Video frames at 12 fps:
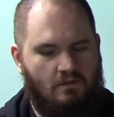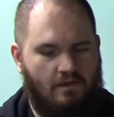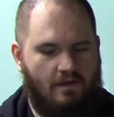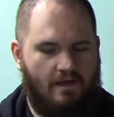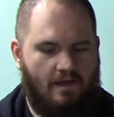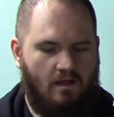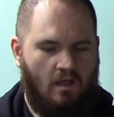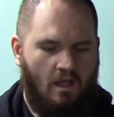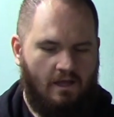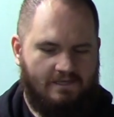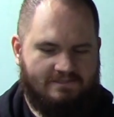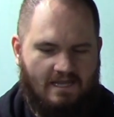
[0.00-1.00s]
Yeah,
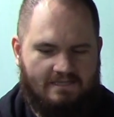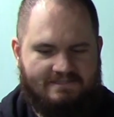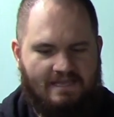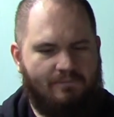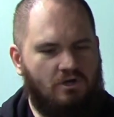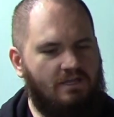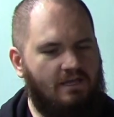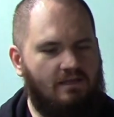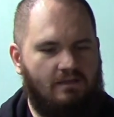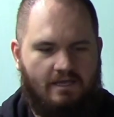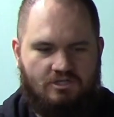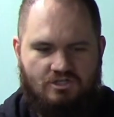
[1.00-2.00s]
he's got same
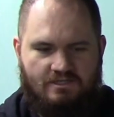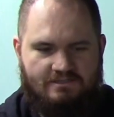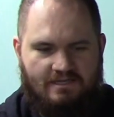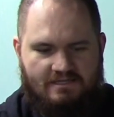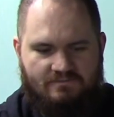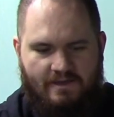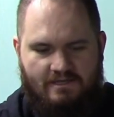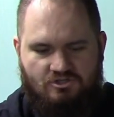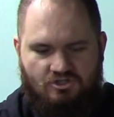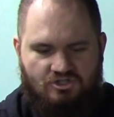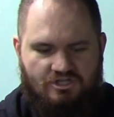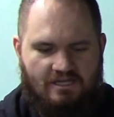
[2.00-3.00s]
articulations as
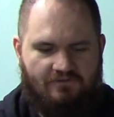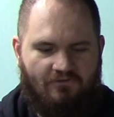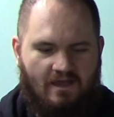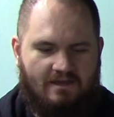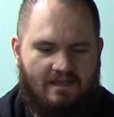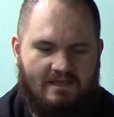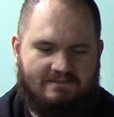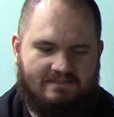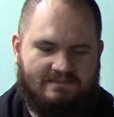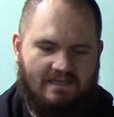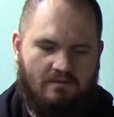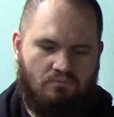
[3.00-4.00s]
Master Chief, and he has the
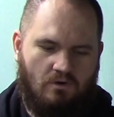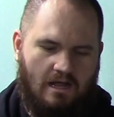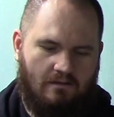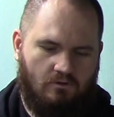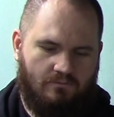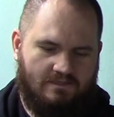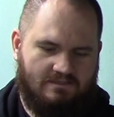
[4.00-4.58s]
same problem.